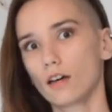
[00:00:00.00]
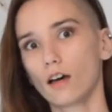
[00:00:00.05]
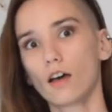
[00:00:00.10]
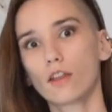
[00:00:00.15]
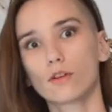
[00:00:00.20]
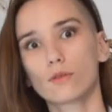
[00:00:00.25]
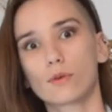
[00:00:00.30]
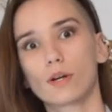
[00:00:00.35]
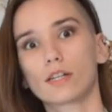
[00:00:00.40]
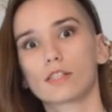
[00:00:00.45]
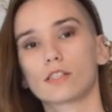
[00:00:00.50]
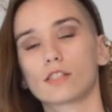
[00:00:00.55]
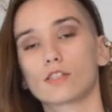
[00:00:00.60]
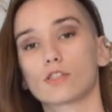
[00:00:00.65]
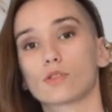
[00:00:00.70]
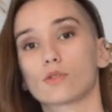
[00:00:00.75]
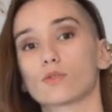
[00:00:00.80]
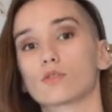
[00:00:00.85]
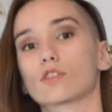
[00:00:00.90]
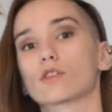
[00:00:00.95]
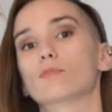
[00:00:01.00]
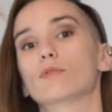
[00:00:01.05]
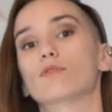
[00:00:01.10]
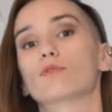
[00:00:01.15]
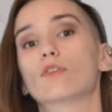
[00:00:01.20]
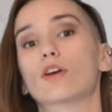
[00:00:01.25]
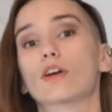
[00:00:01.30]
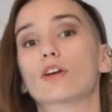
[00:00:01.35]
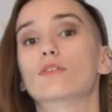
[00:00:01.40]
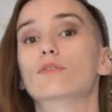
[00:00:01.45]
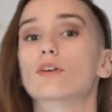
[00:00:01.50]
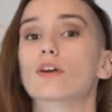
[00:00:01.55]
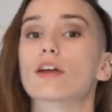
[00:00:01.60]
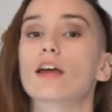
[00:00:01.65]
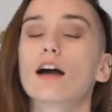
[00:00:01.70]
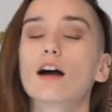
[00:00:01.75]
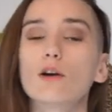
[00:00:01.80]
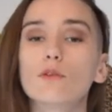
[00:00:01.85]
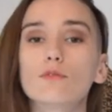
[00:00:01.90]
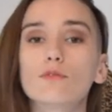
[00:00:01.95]
Otherwise, these tools can be very, very
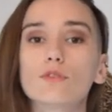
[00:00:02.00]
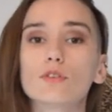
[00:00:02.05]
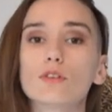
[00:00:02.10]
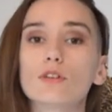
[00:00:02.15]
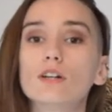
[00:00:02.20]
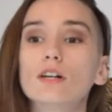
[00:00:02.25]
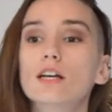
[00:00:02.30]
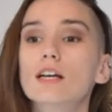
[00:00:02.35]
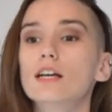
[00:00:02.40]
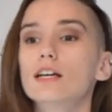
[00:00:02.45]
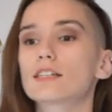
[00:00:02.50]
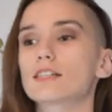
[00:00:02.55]
helpful